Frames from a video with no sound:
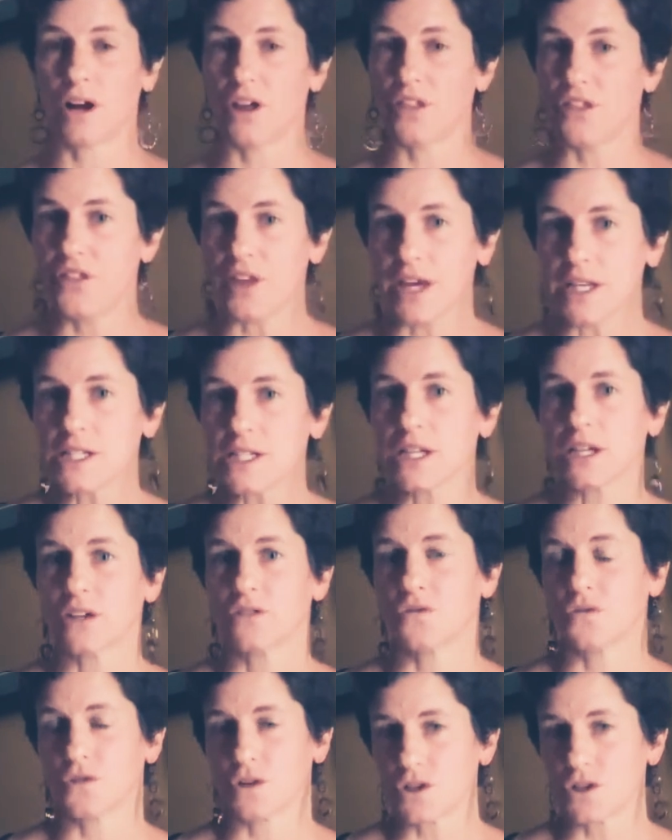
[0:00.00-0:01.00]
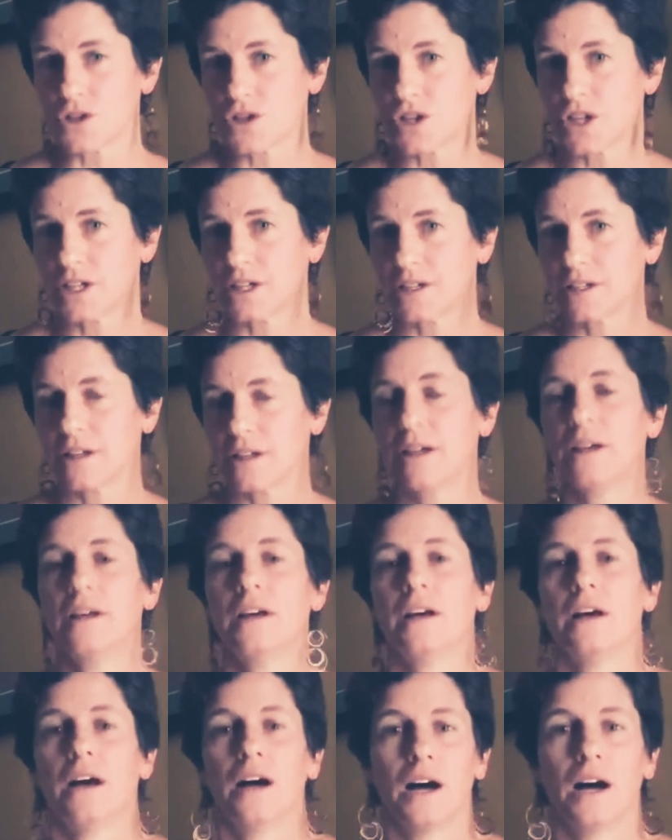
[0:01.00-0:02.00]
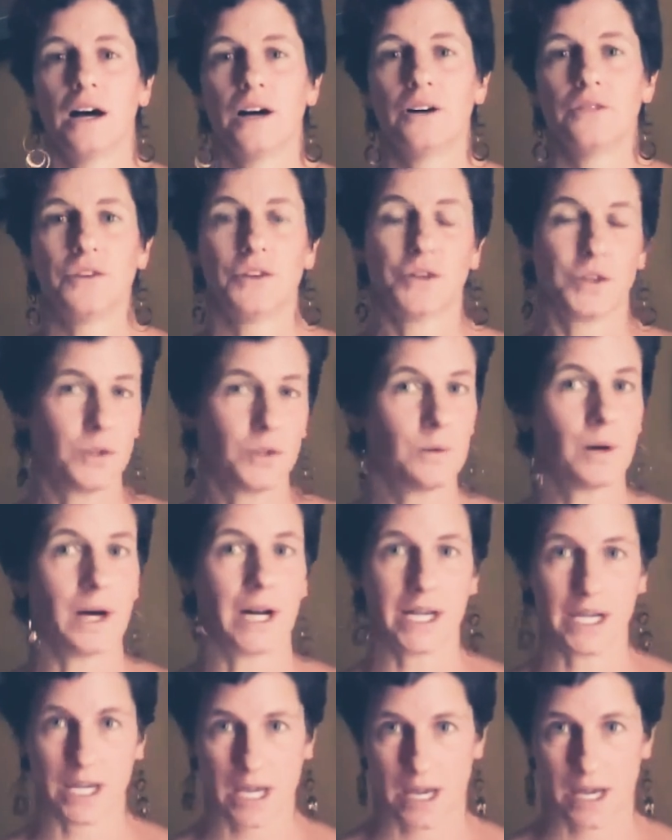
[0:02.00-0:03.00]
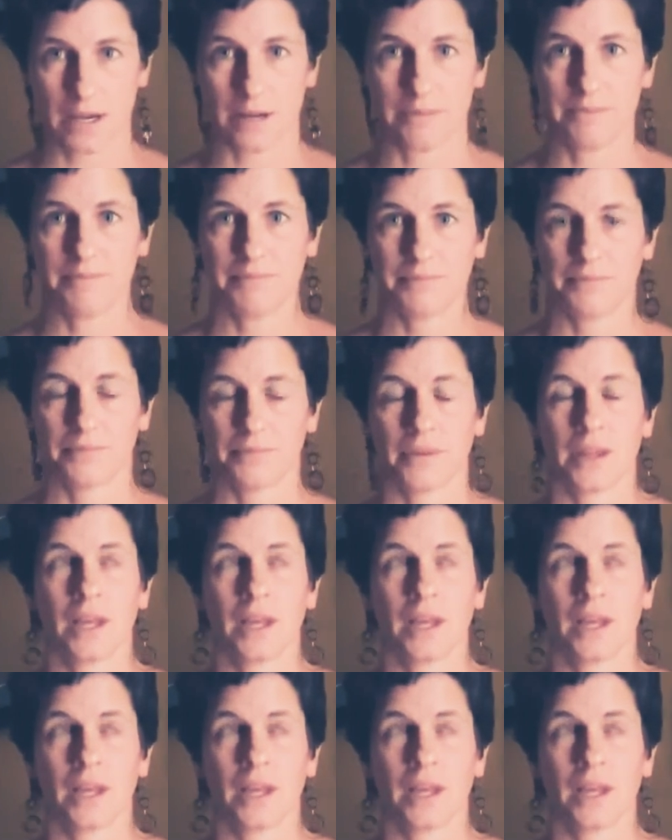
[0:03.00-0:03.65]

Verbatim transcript: authentic version of who I am.